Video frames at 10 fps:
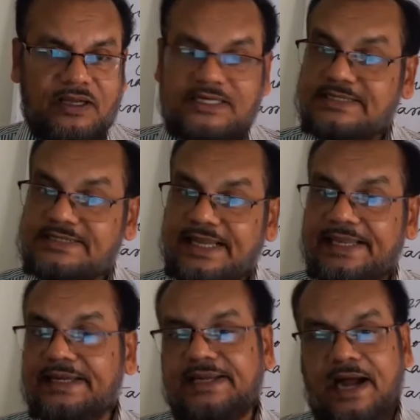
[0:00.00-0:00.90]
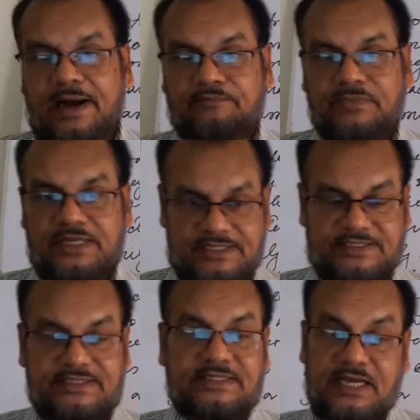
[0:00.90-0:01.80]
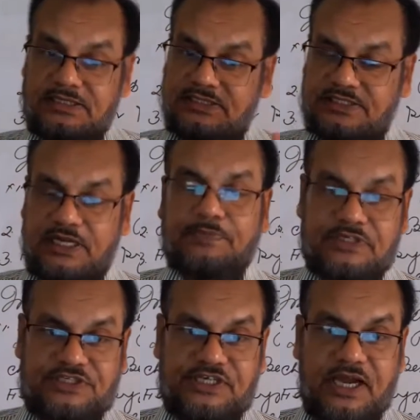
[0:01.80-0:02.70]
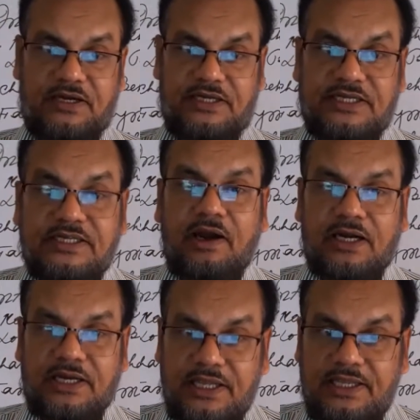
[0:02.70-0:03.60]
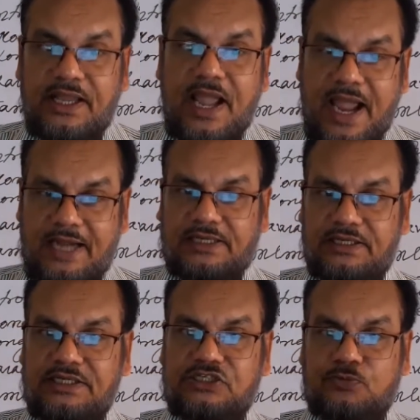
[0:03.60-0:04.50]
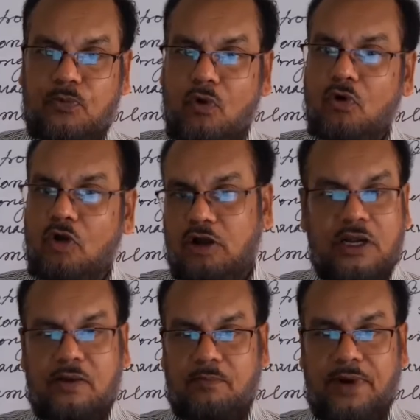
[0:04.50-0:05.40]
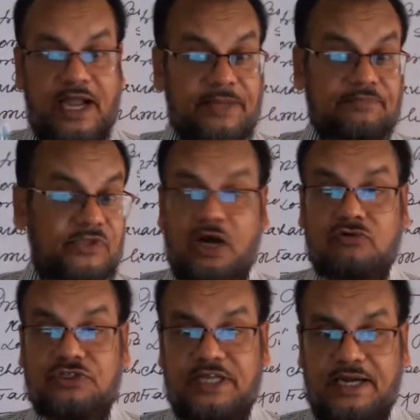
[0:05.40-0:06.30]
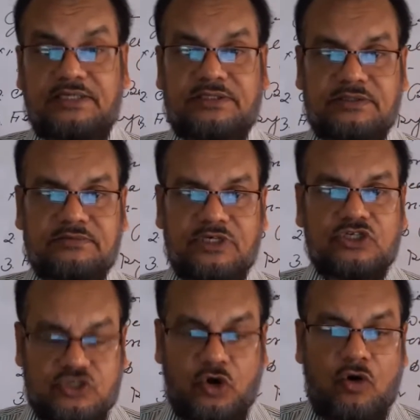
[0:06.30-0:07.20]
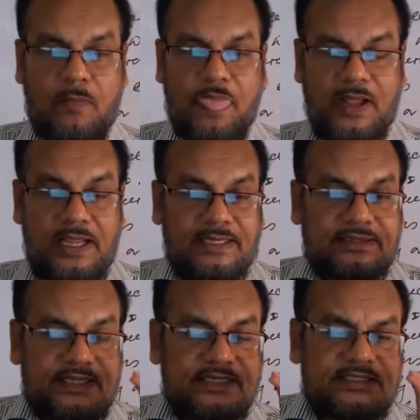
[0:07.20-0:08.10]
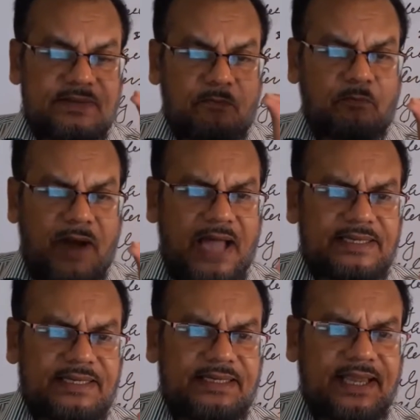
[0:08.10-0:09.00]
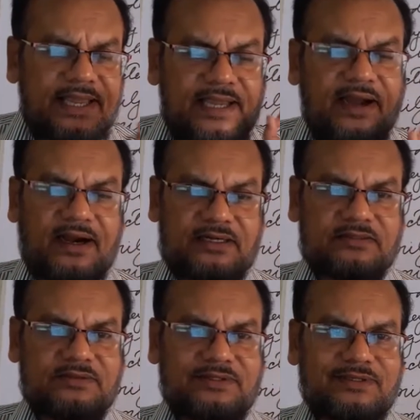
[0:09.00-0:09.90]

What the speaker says: his income is sufficient yearly, at least 4 or 5,000. So this money here